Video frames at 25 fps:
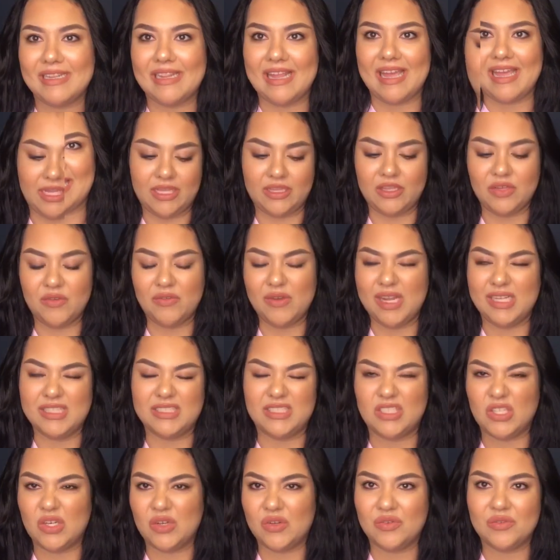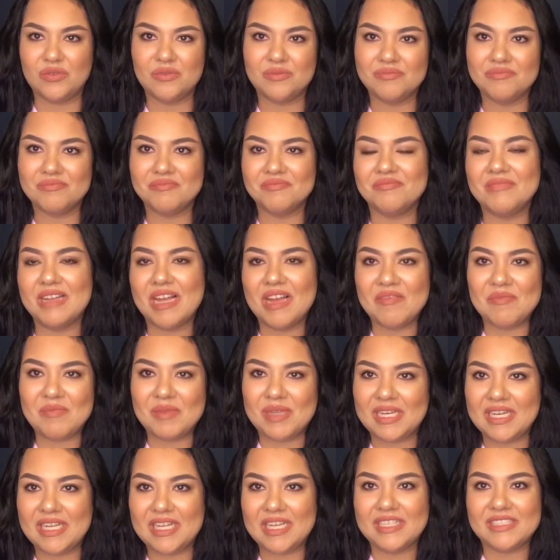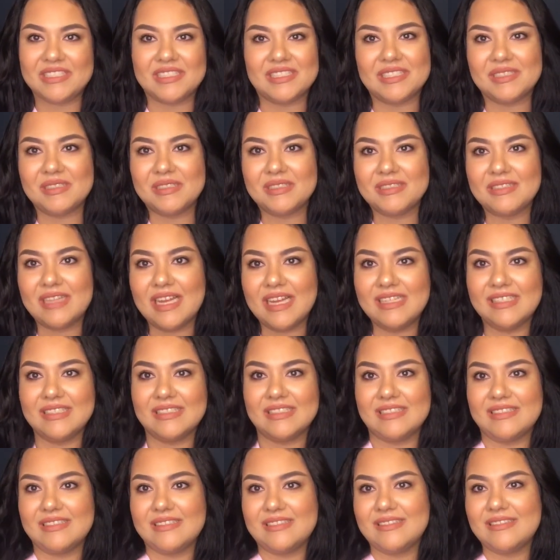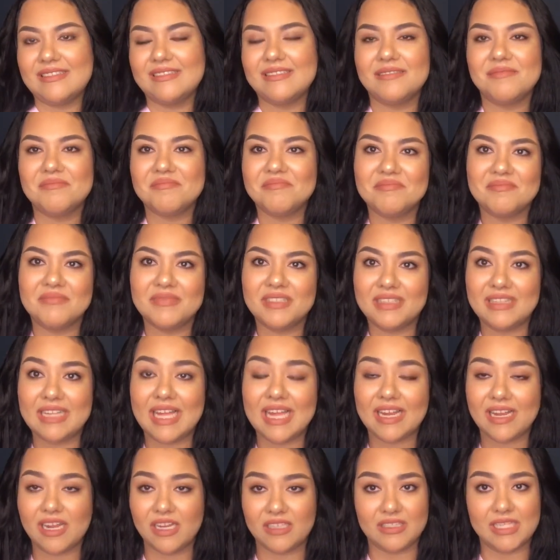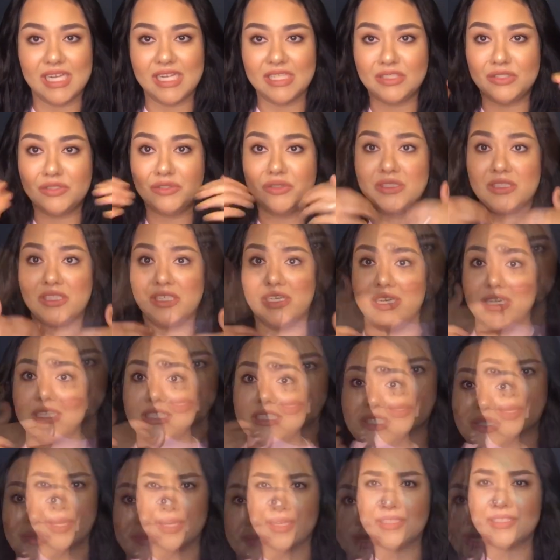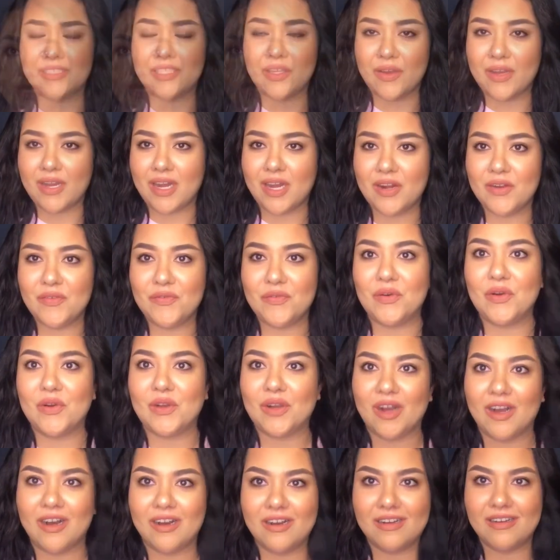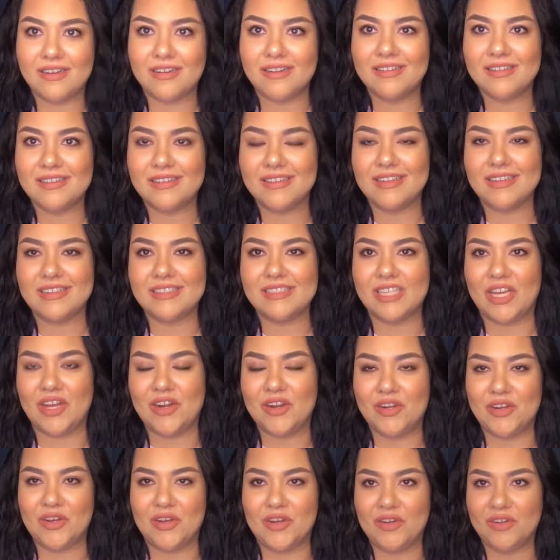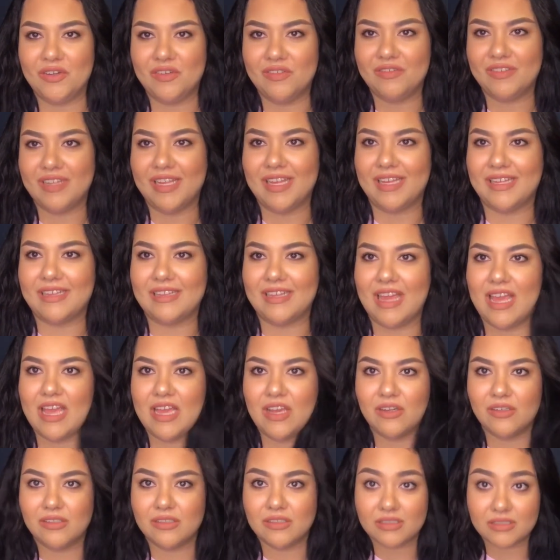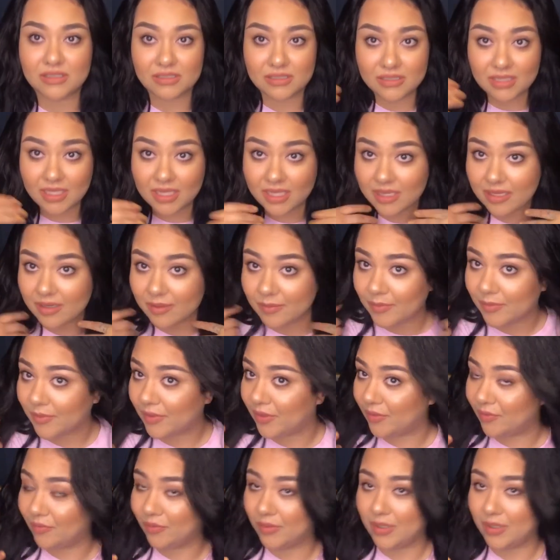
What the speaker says: Like the rest don't have meaning. I just like how tattoos look. Okay, so I got a phone call, so I don't know if like the angle is the same or